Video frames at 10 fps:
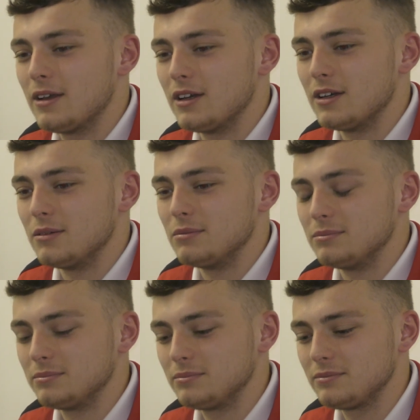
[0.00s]

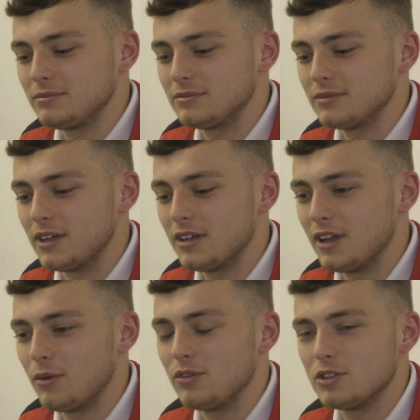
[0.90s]
And
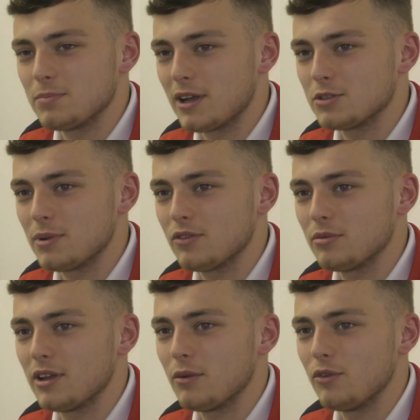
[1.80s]
yeah, we've just bounced back
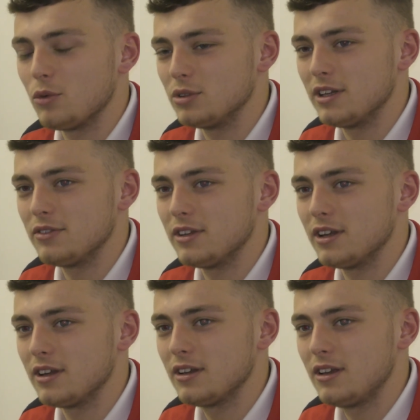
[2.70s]
from that. We've all lifted
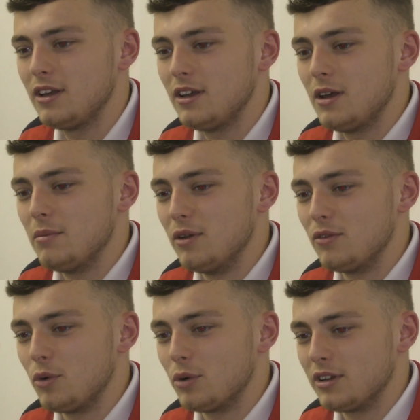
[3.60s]
it. Me
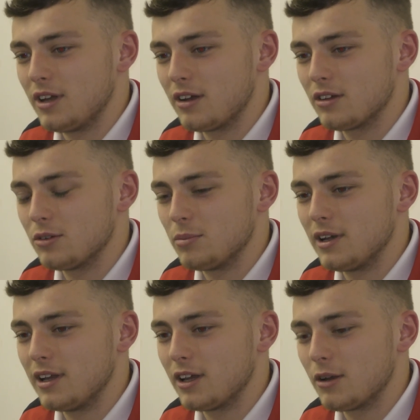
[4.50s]
and Fordy had a good
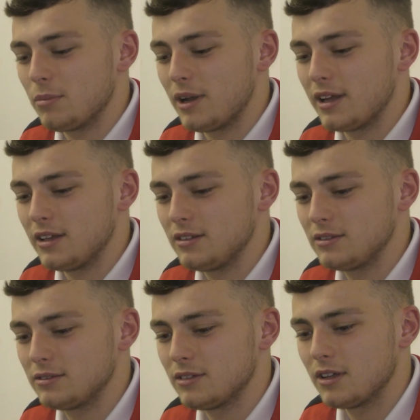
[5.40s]
bit of link-up play.
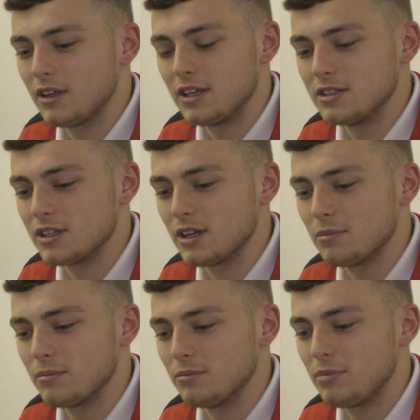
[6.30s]
He's
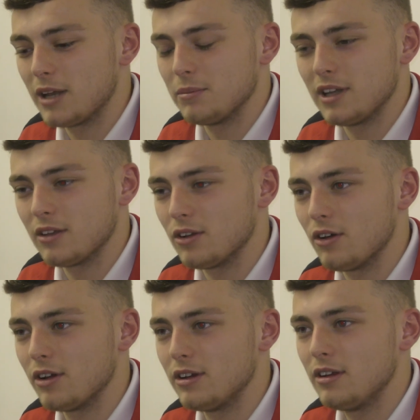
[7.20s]
played me down the
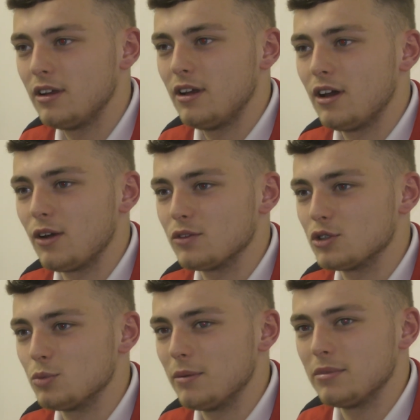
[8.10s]
line, and I've
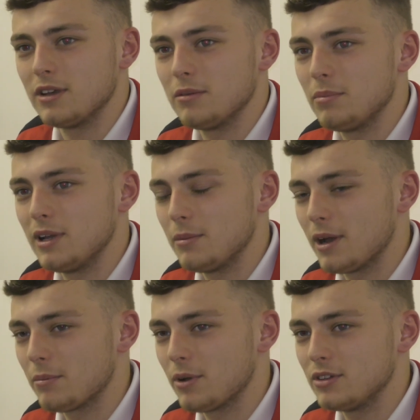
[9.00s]
just whipped it, Billy
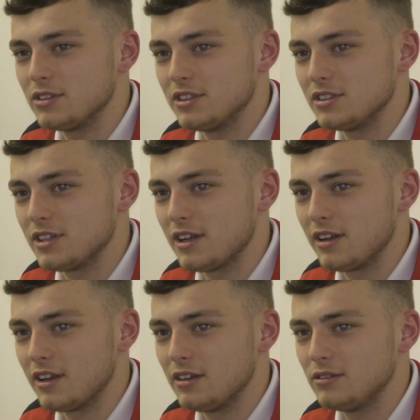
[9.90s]
back post, and he's just
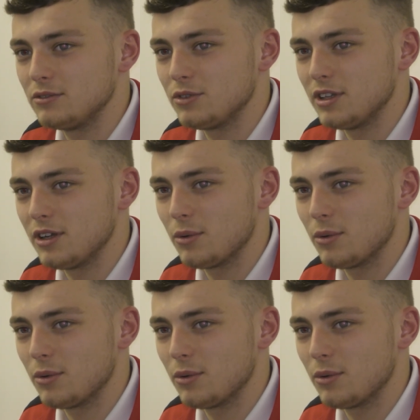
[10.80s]
headed it in for the